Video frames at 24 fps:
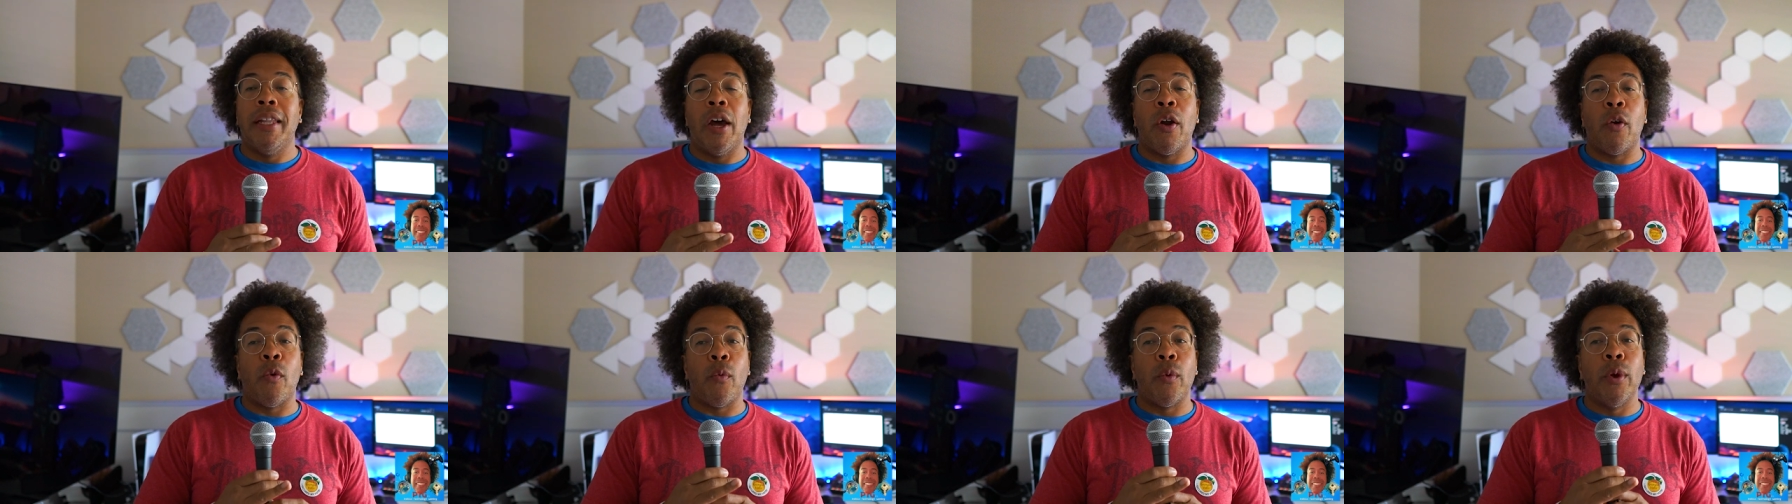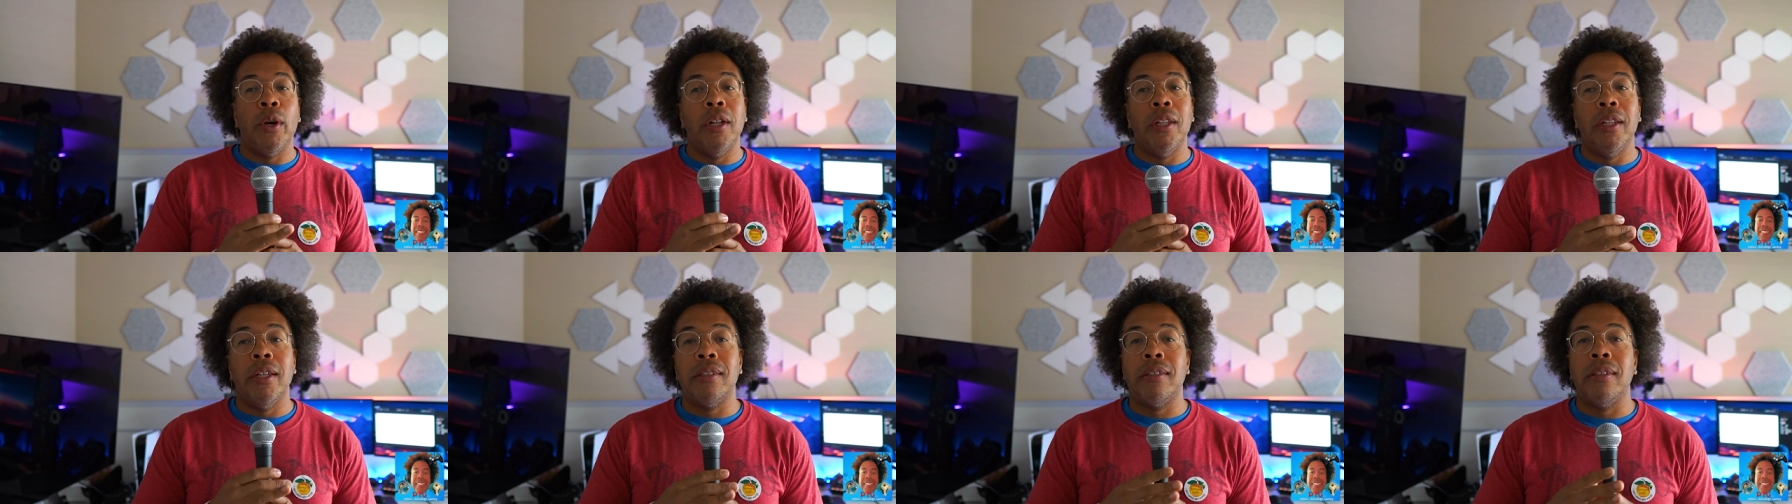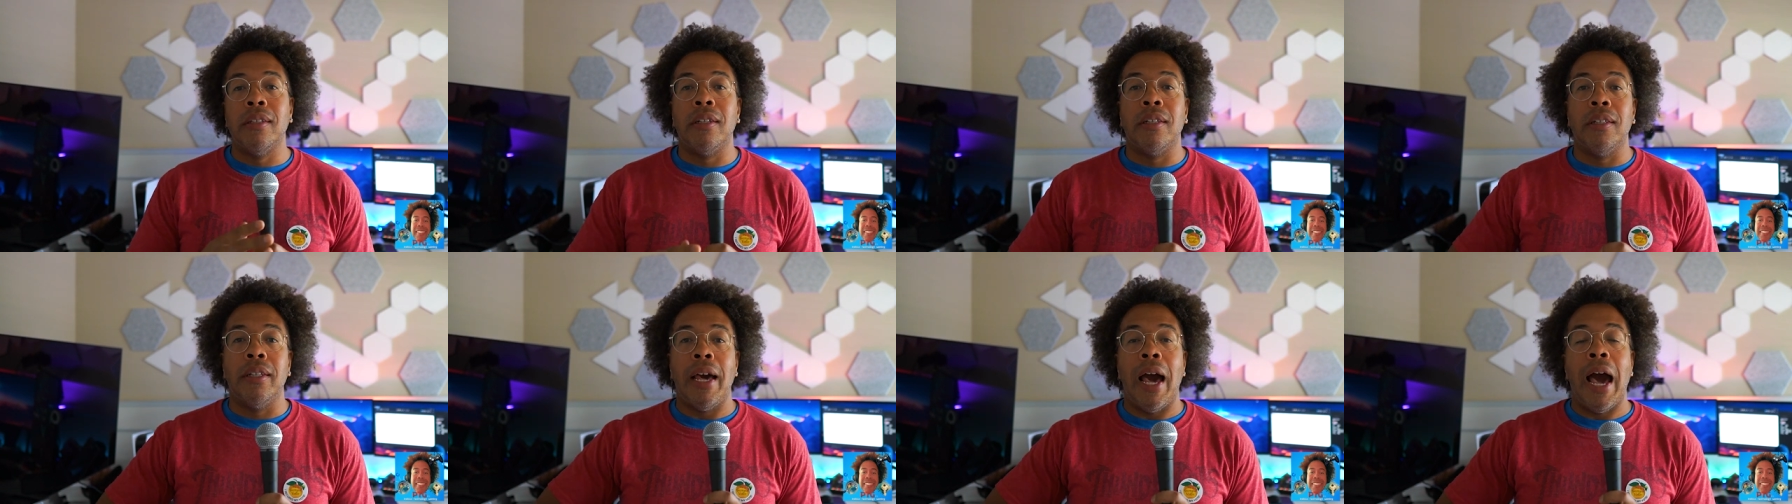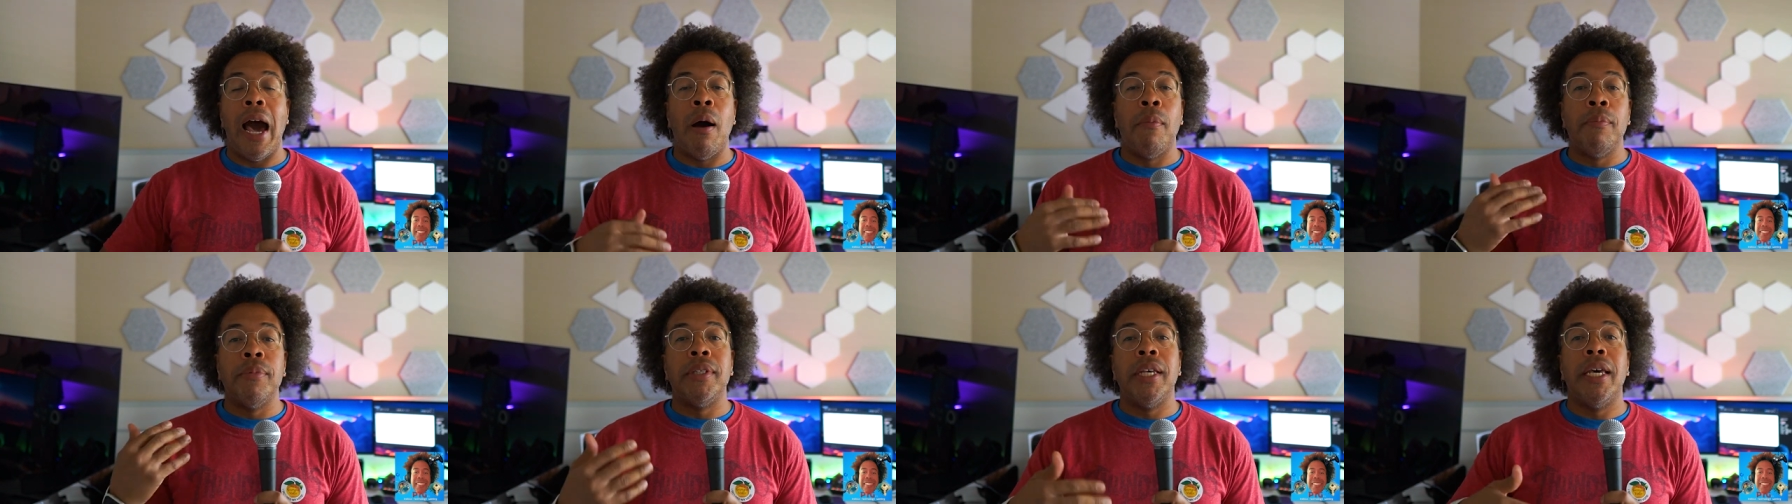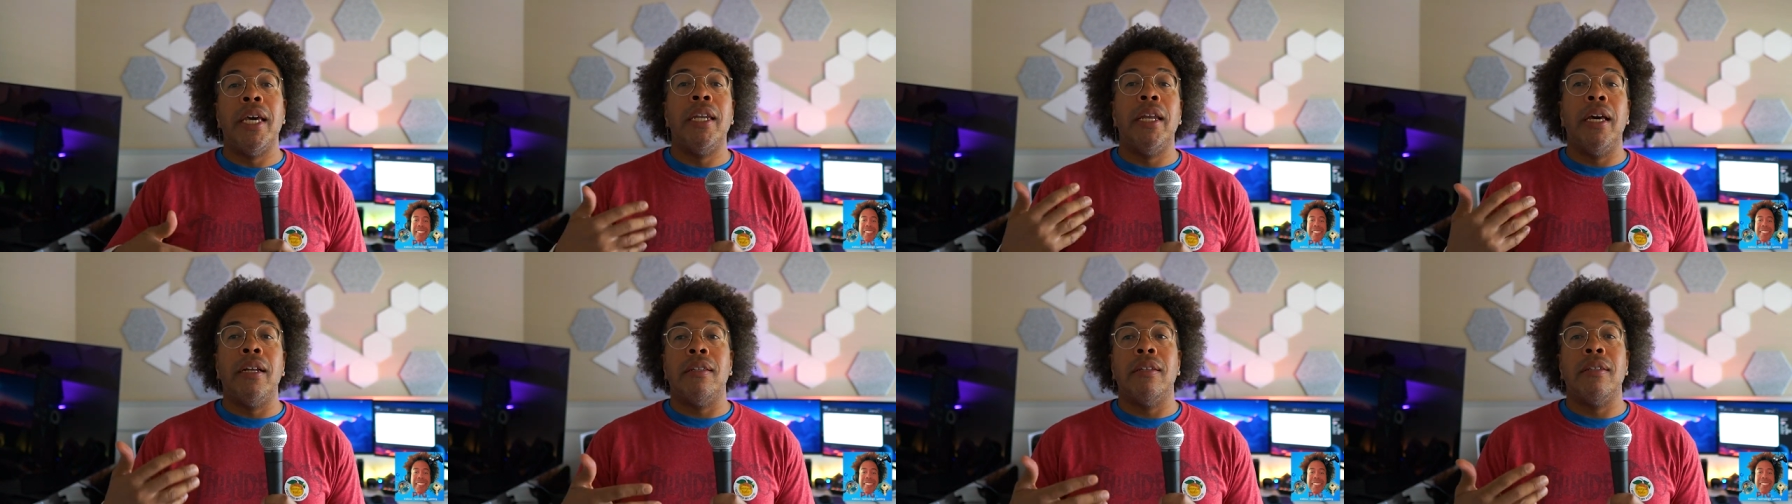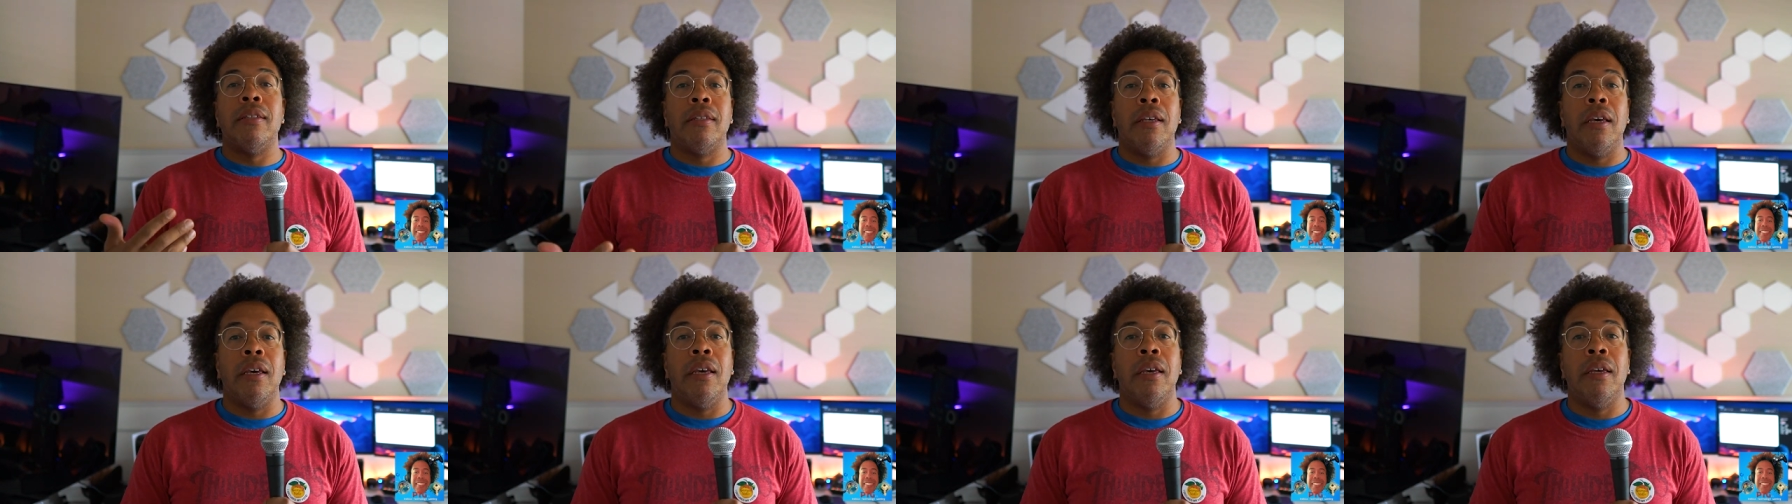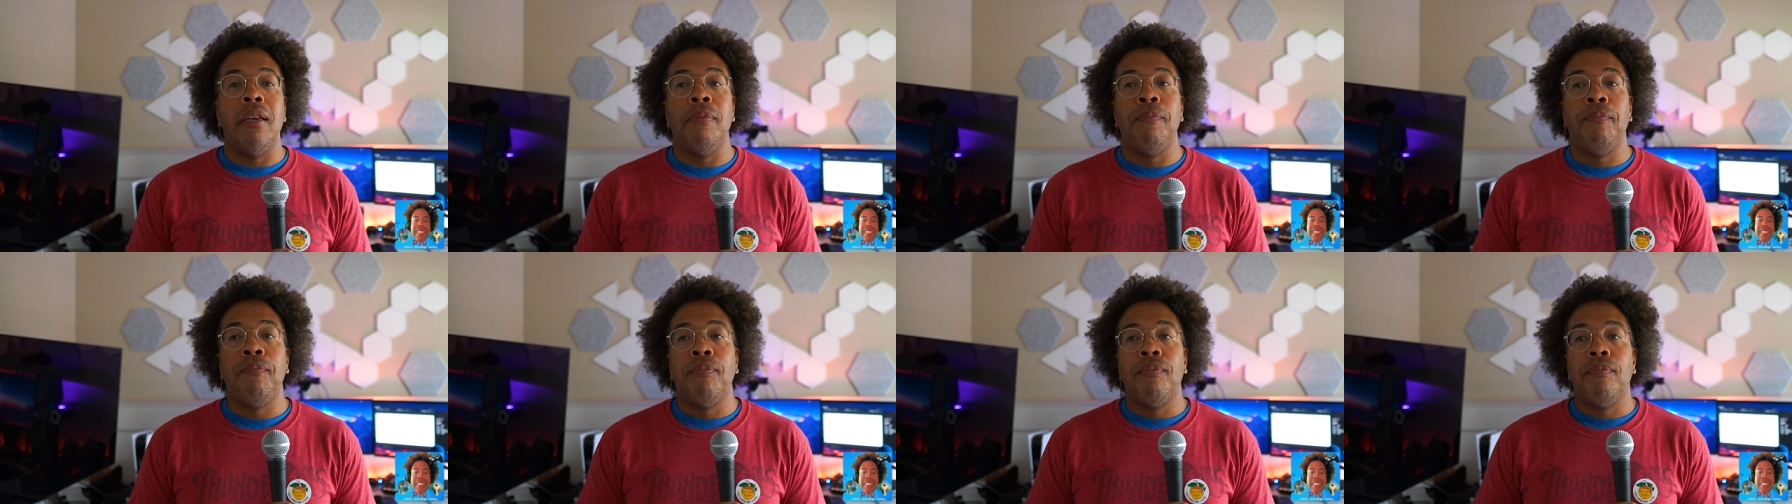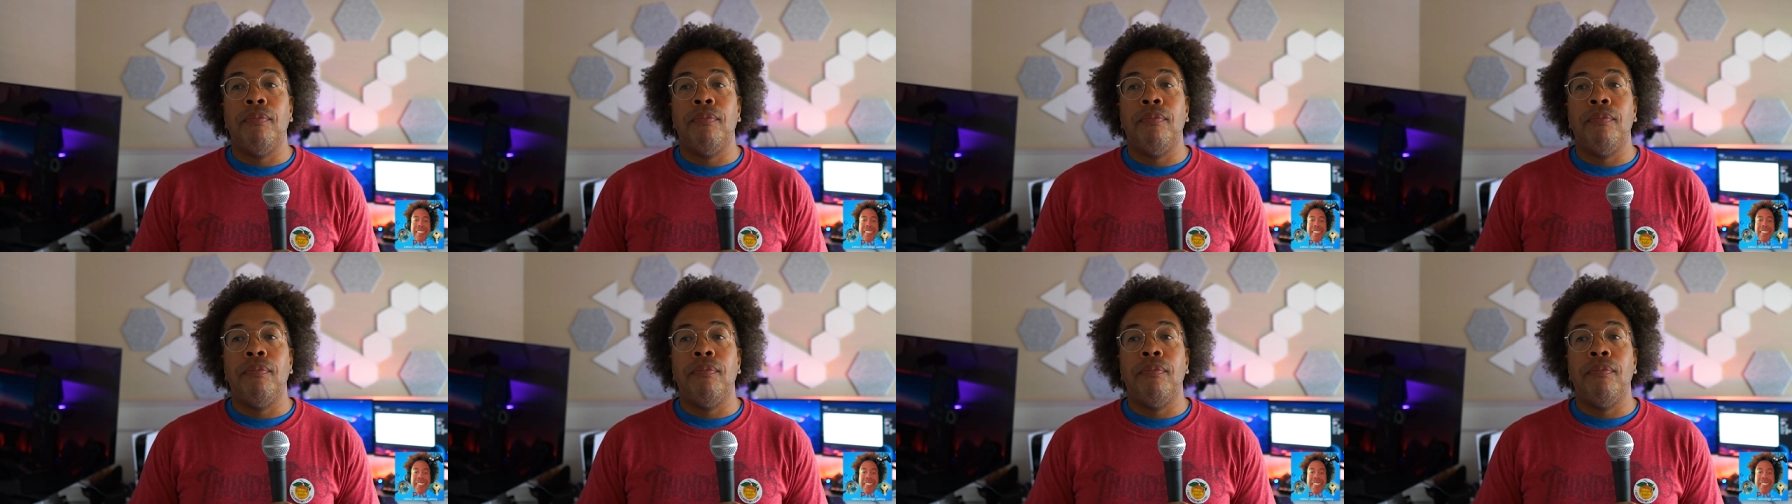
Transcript: Like realistically, I'm saying that to say